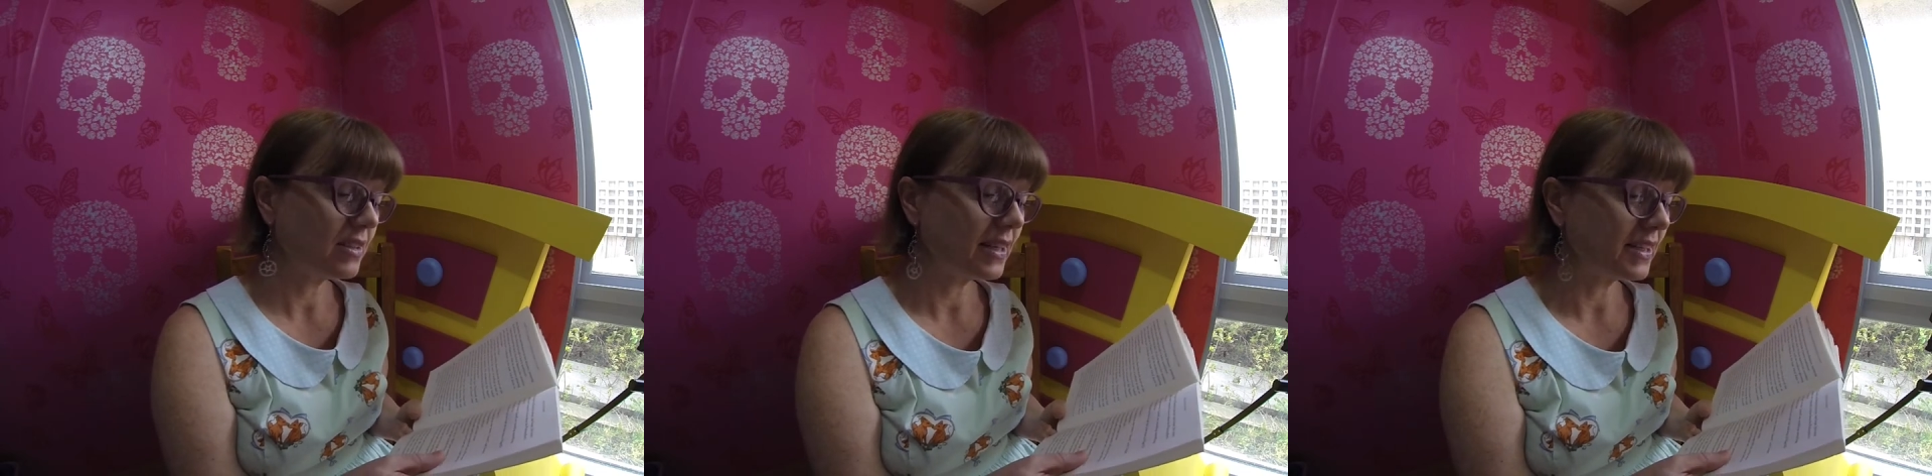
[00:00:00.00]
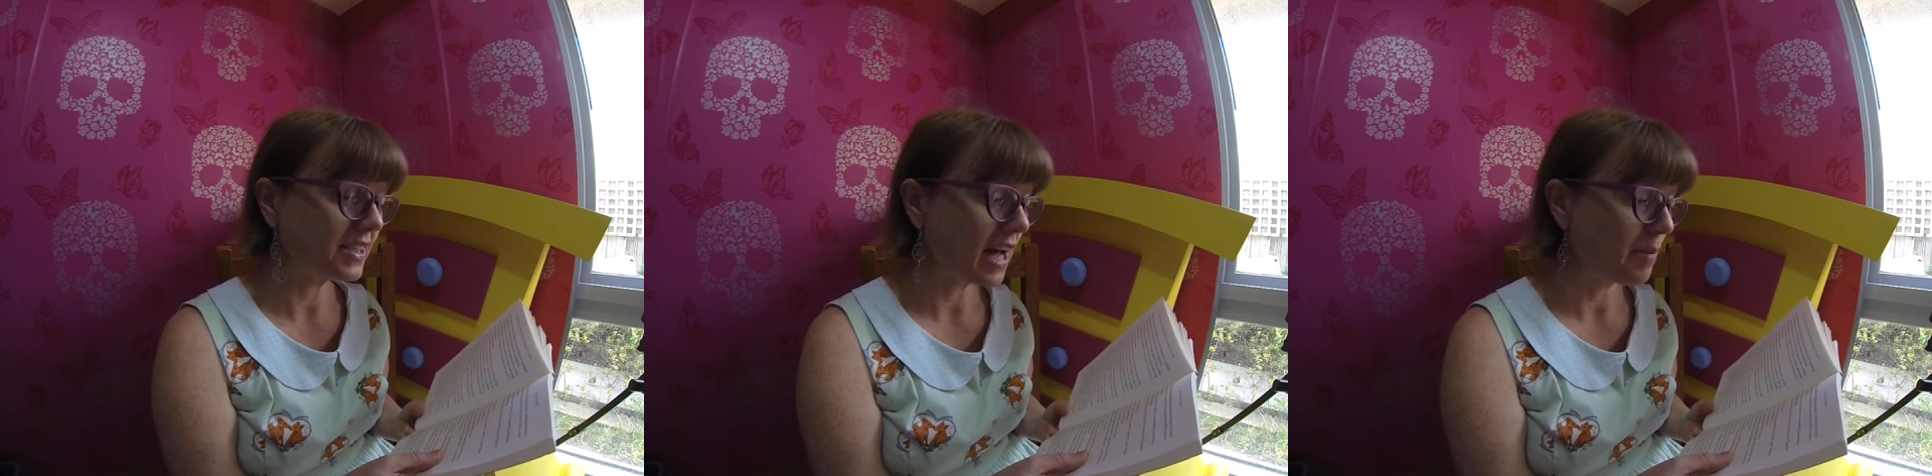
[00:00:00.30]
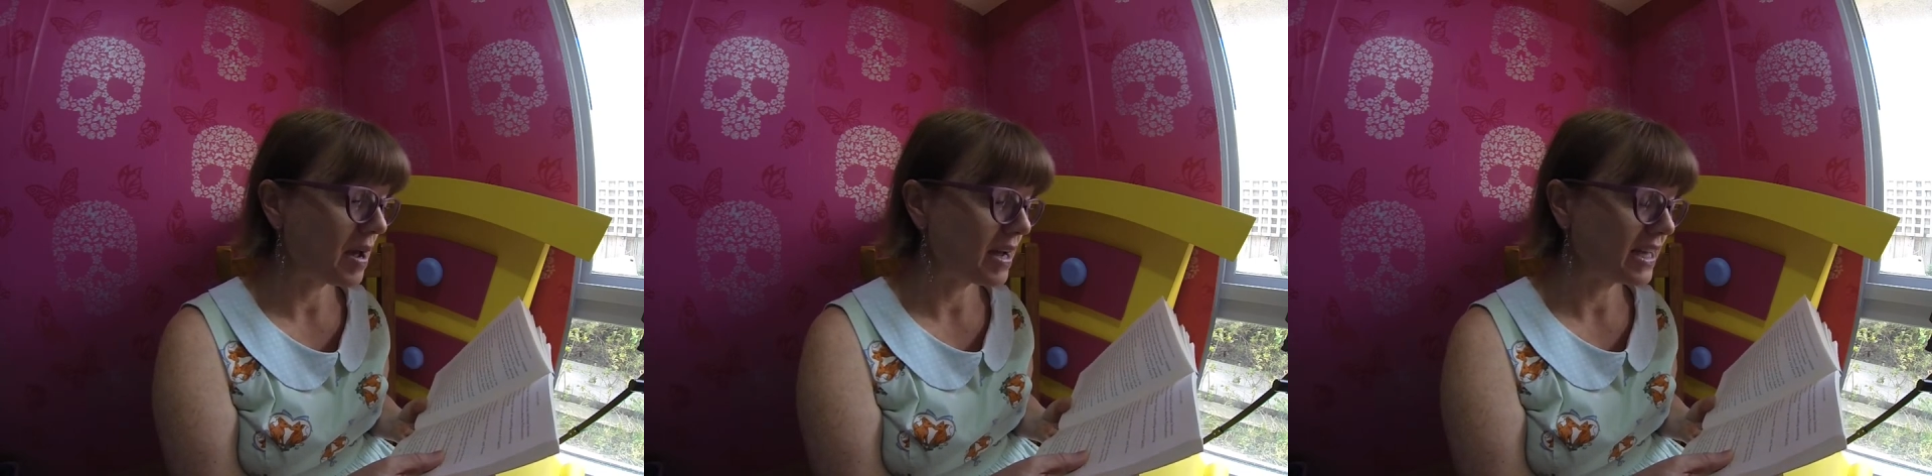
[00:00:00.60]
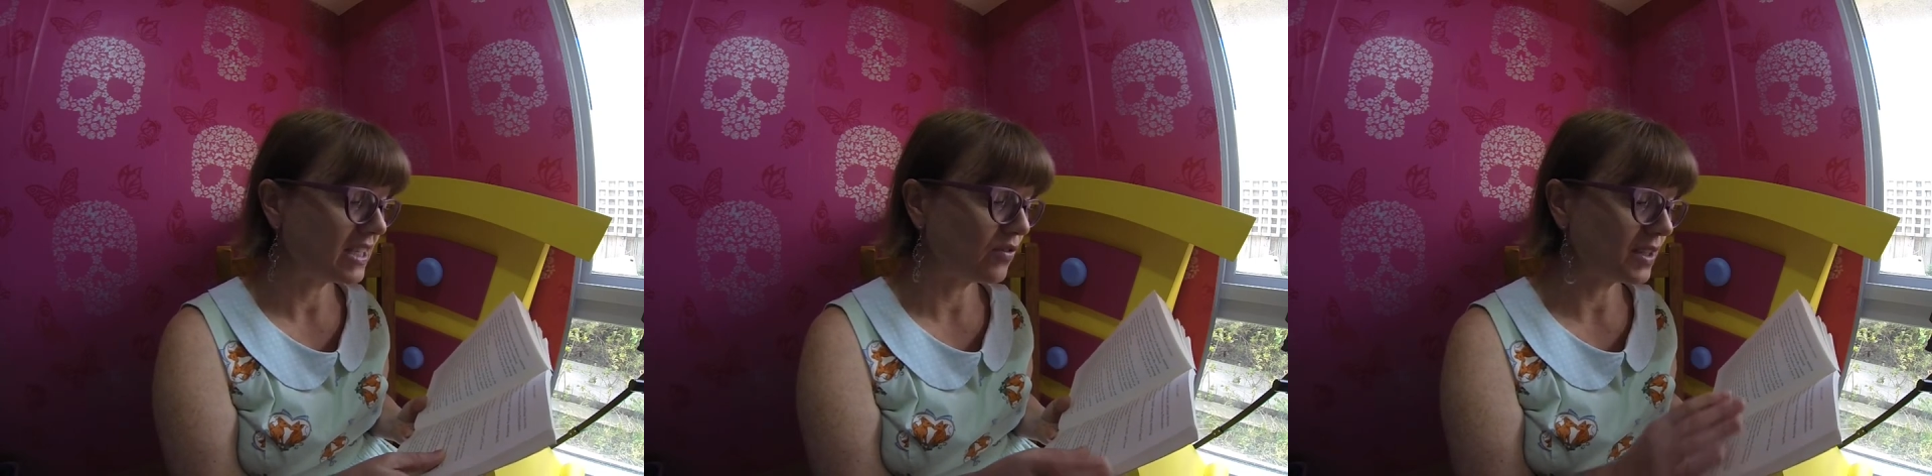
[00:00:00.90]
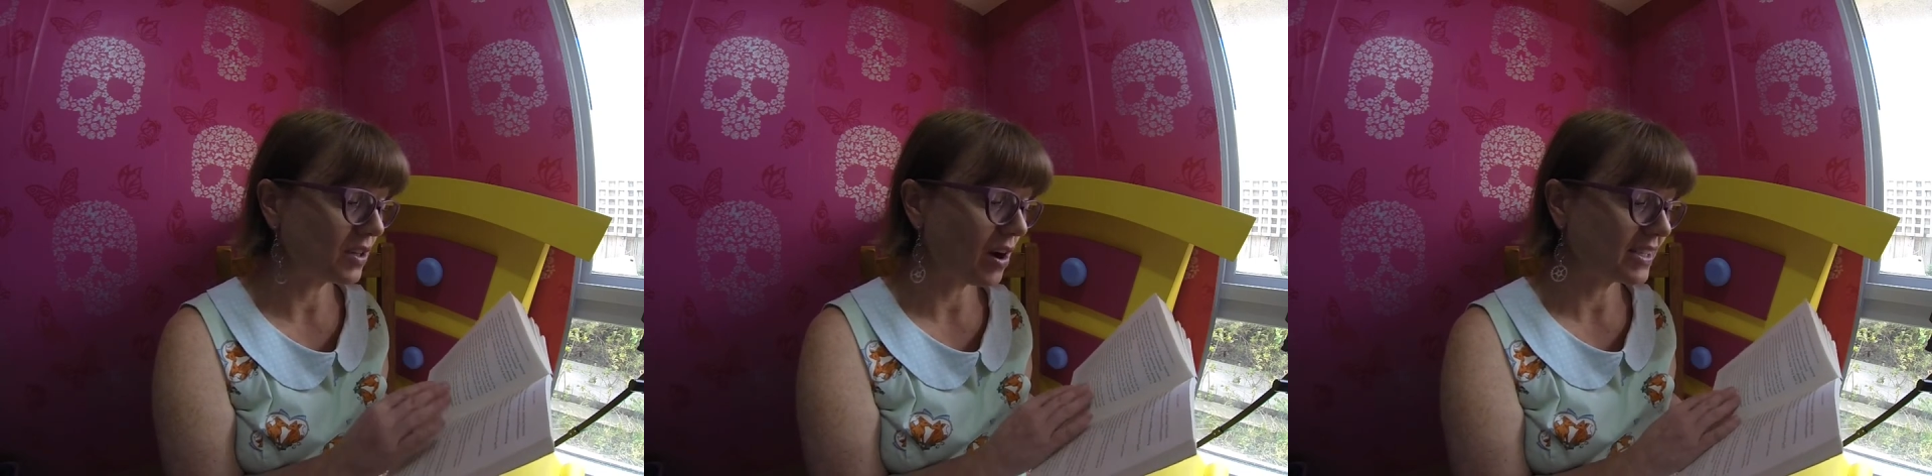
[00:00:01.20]
said Snape, his
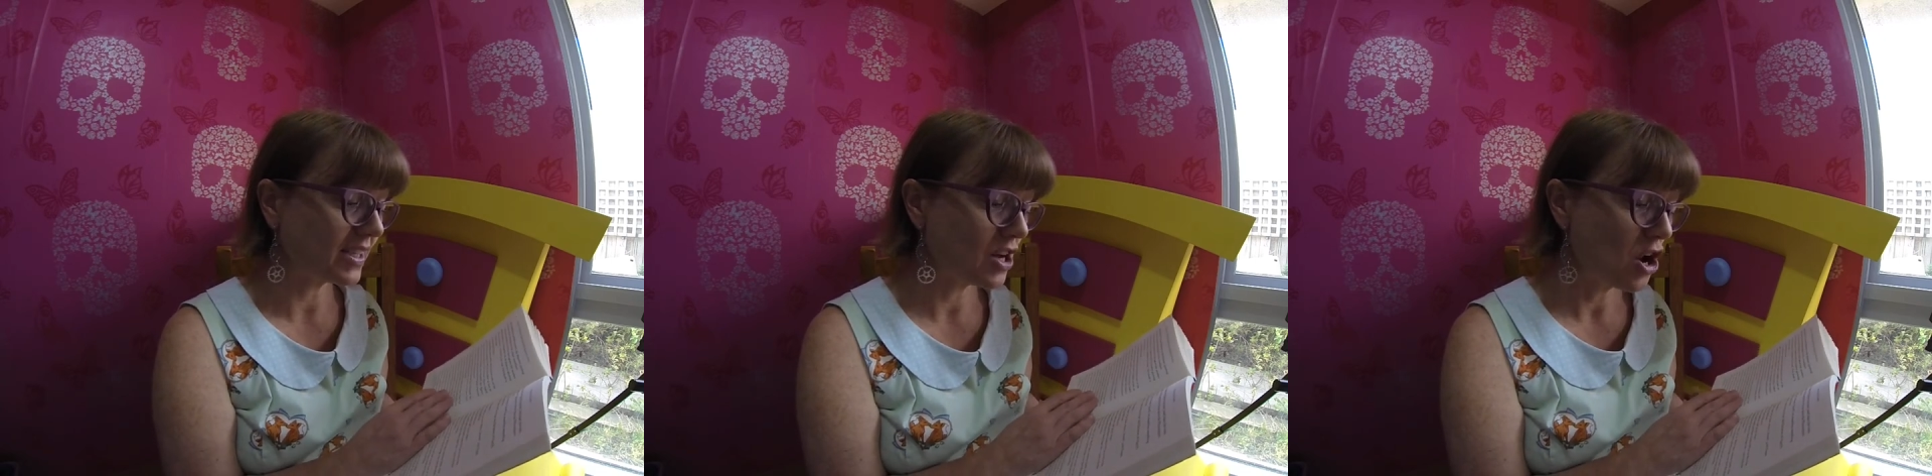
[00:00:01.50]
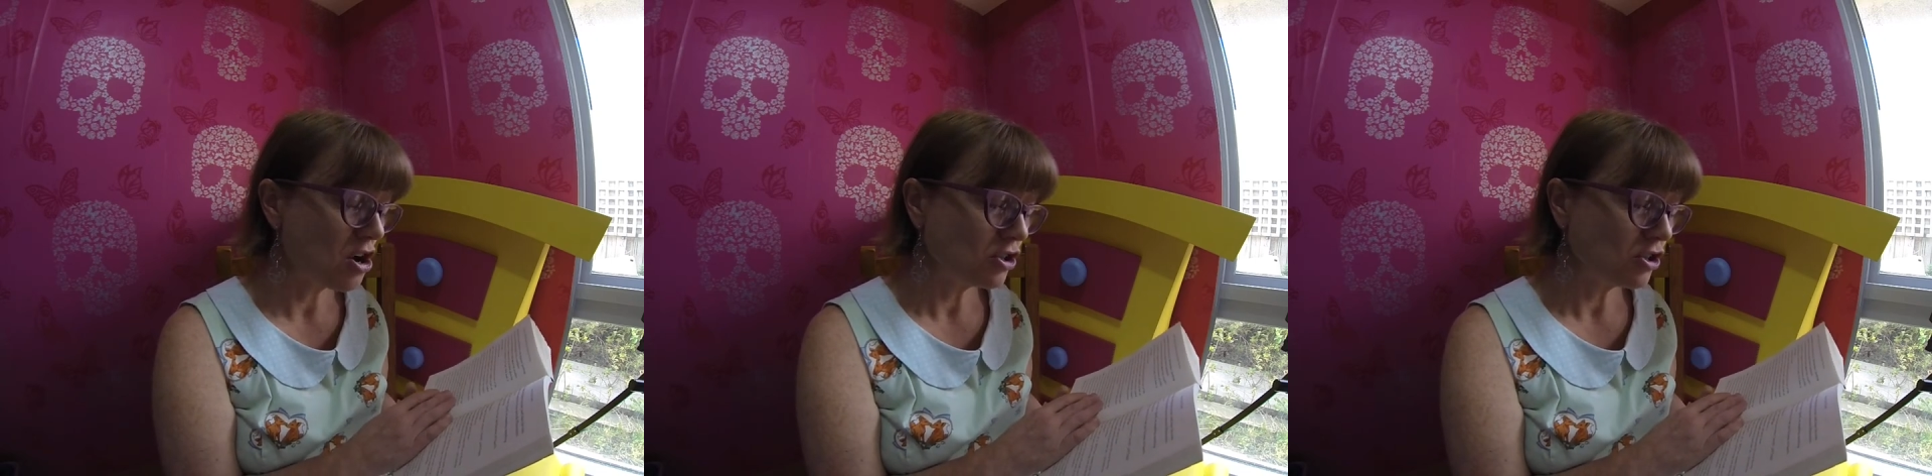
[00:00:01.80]
voice icy.